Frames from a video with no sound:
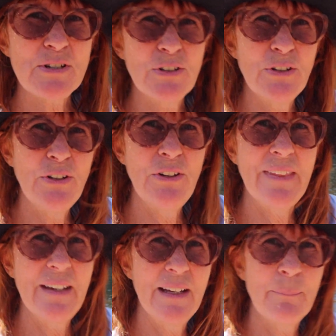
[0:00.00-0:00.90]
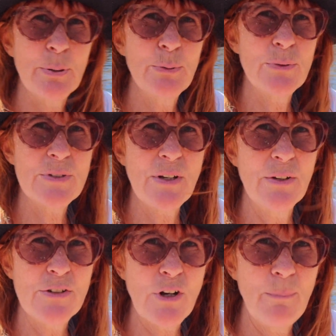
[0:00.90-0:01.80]
to the pools
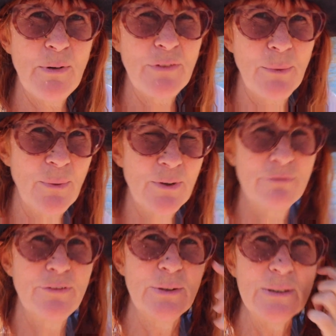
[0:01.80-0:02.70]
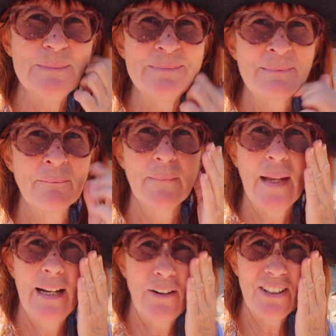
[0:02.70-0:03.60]
on top of the waterfall
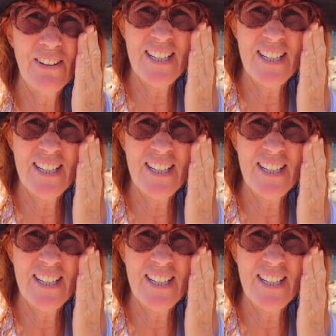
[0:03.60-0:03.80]
and I got